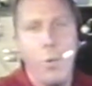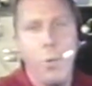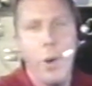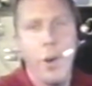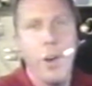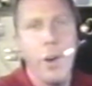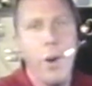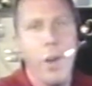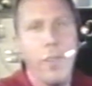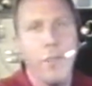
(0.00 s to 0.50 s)

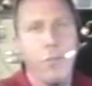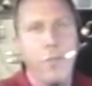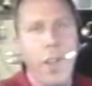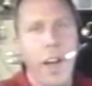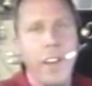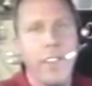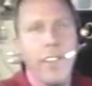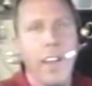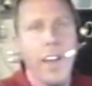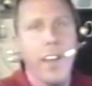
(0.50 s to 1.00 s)
We're here on the
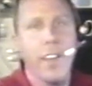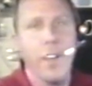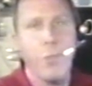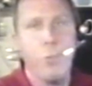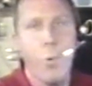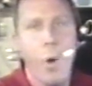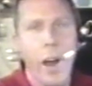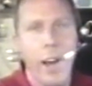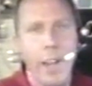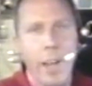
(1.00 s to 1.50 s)
flight deck
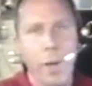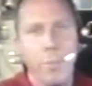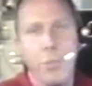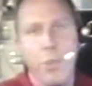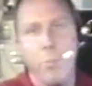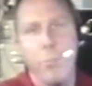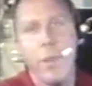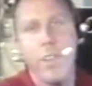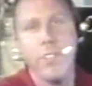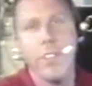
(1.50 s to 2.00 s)
winding up
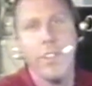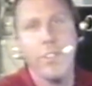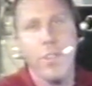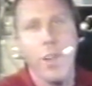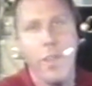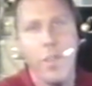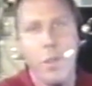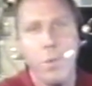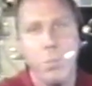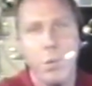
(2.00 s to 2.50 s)
some business
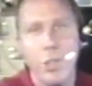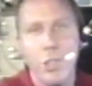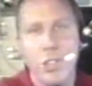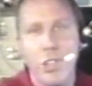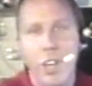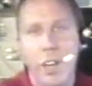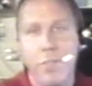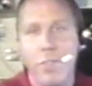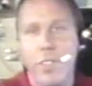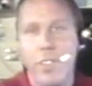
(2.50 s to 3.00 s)
on the blue
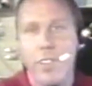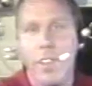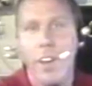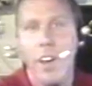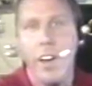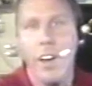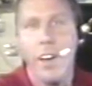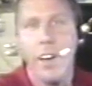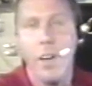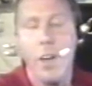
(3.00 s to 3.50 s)
shift.
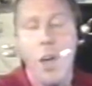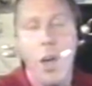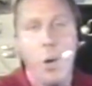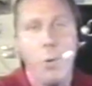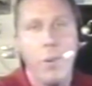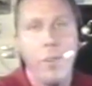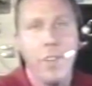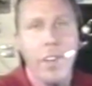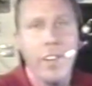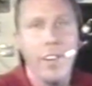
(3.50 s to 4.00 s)

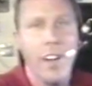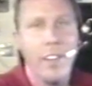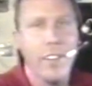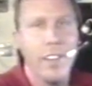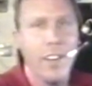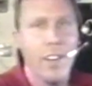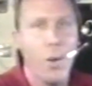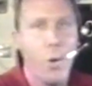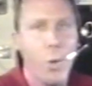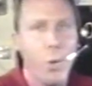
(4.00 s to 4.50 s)
We've
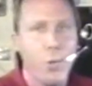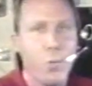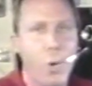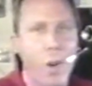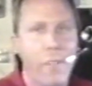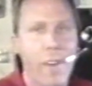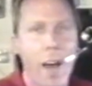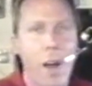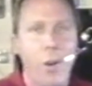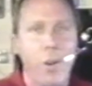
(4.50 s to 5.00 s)
conducted a whole
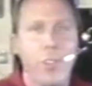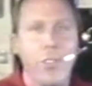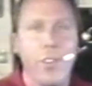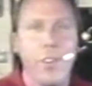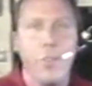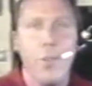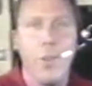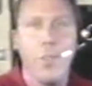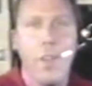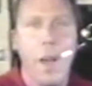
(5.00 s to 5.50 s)
12 hours
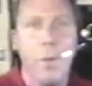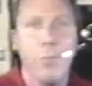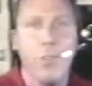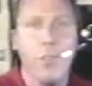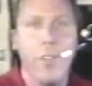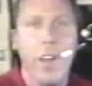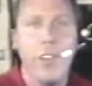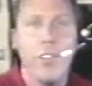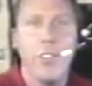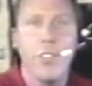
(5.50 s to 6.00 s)
of Earth
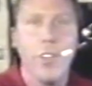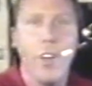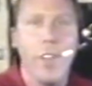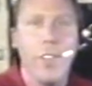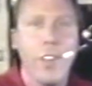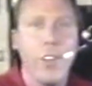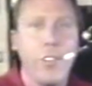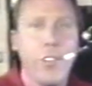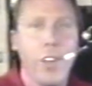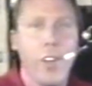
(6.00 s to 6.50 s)
observations on
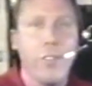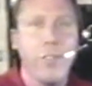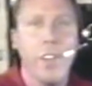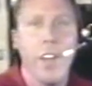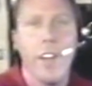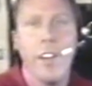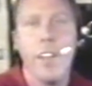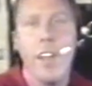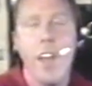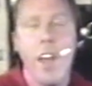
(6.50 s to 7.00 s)
this shift,
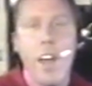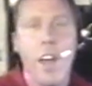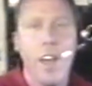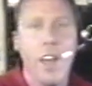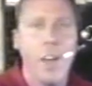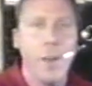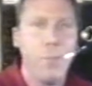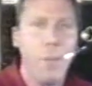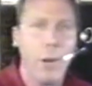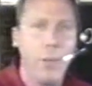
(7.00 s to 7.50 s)
and
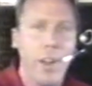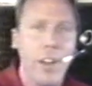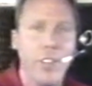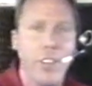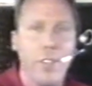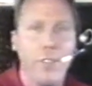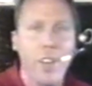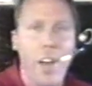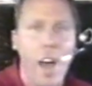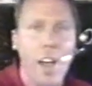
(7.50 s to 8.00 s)
my red
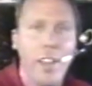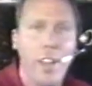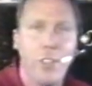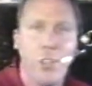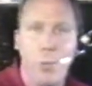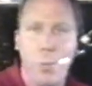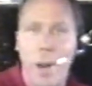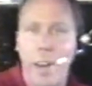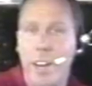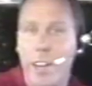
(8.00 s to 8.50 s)
shift colleagues
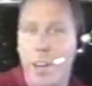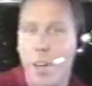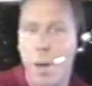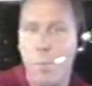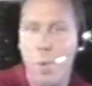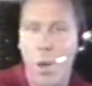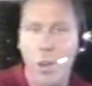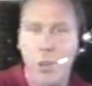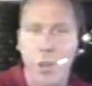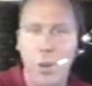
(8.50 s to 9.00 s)
are ready to come
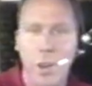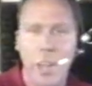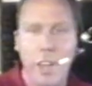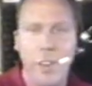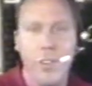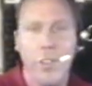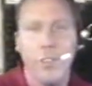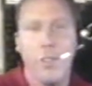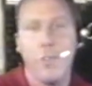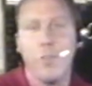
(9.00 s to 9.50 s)
on duty in
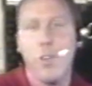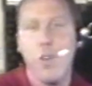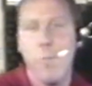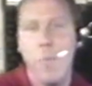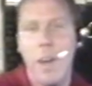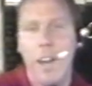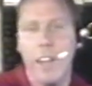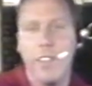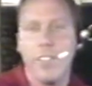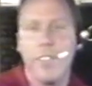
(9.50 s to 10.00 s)
just a few
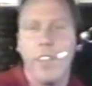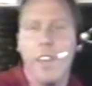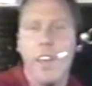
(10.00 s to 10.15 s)
minutes.